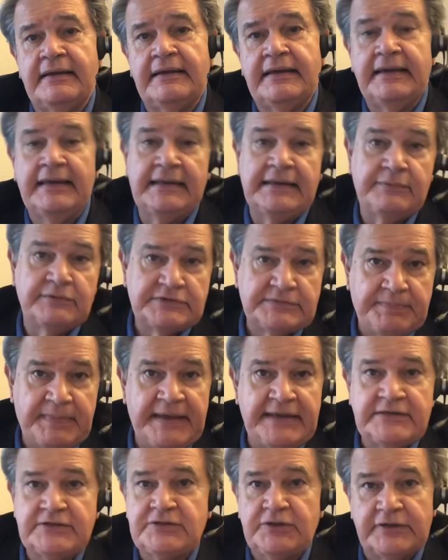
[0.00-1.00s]
and it was
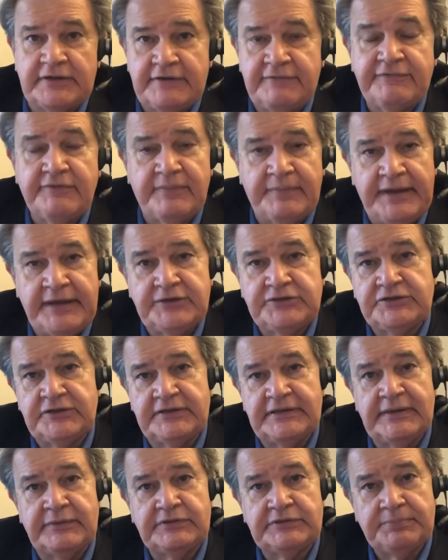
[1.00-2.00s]
based on information
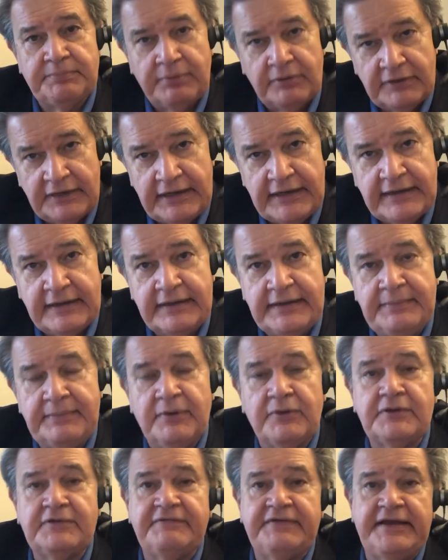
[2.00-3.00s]
that was politically
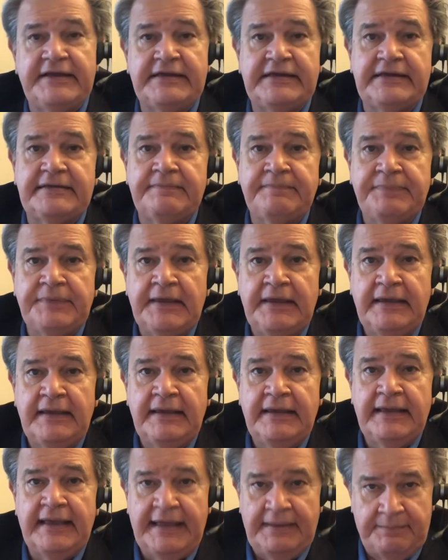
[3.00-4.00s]
motivated
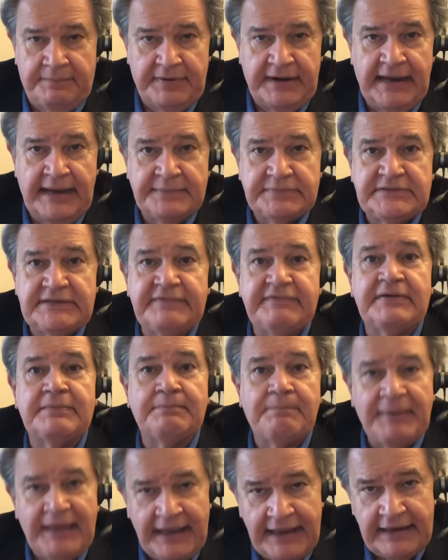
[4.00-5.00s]
and perhaps even
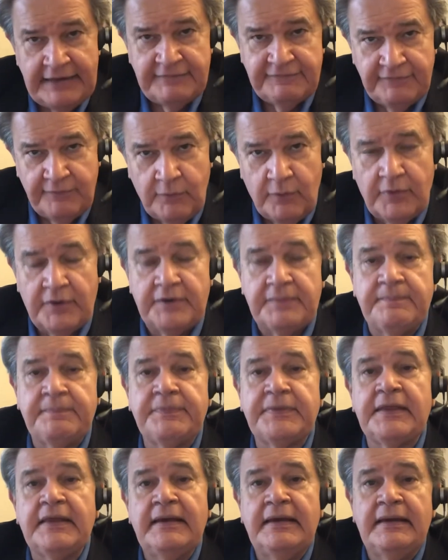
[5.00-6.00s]
paid for
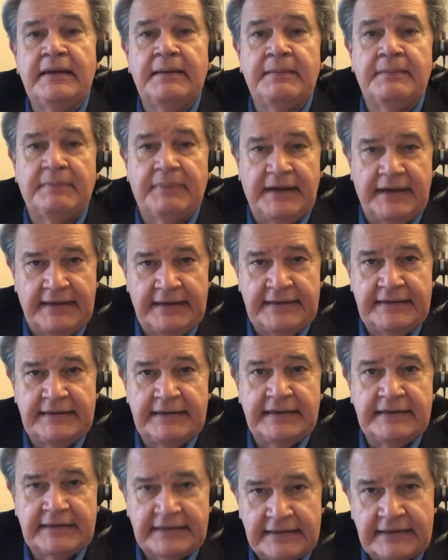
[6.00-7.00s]
by
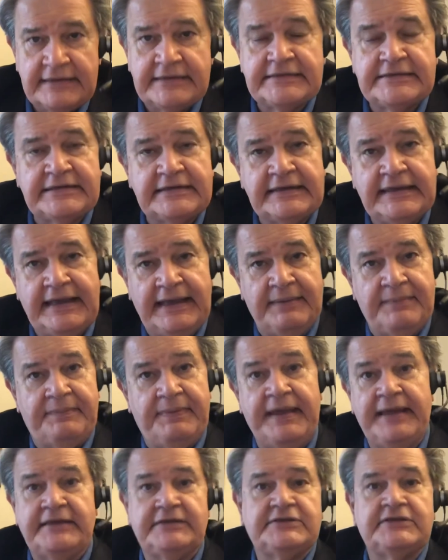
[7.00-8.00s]
the Clinton
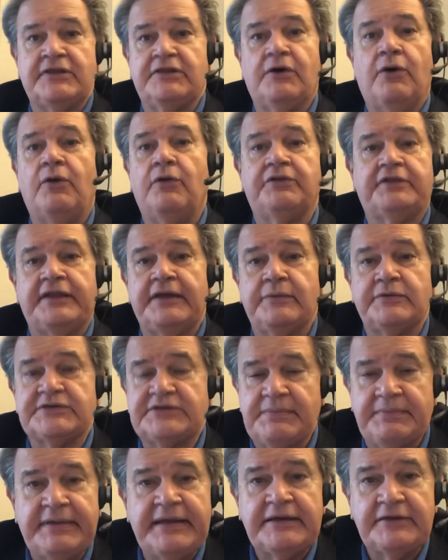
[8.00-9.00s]
campaign. So the whole thing was a
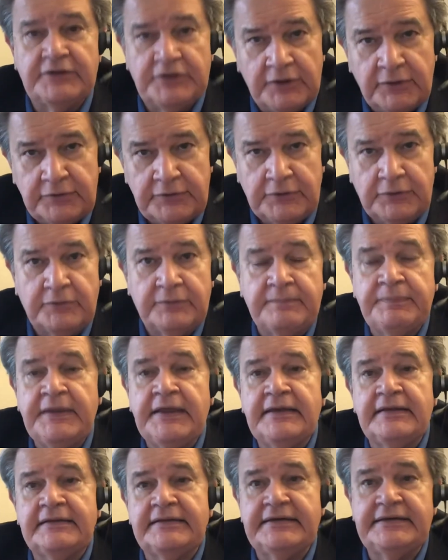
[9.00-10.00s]
big no-no.
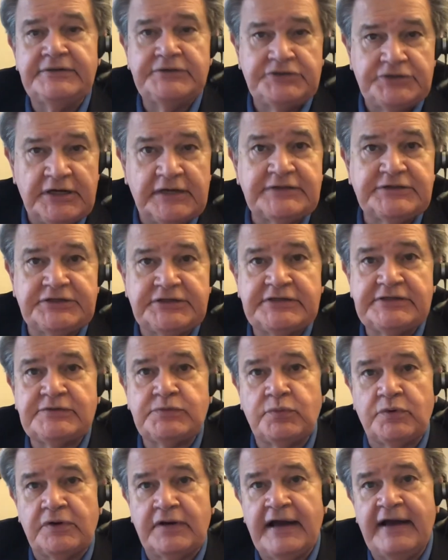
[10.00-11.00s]
These judges
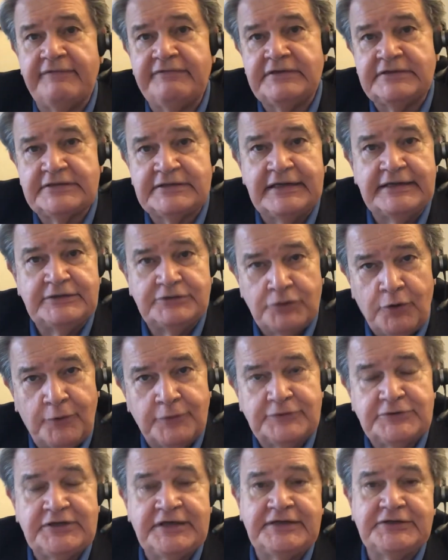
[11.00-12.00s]
were obviously
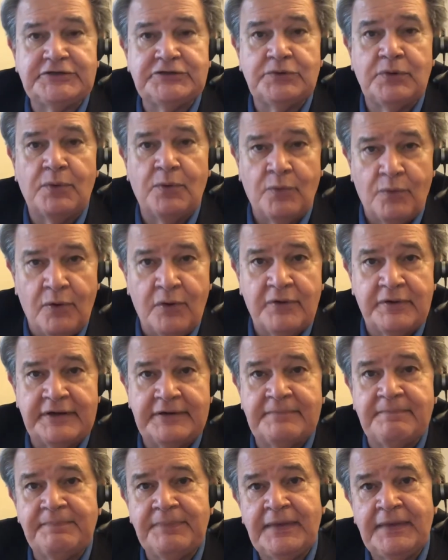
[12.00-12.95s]
told to issue a warrant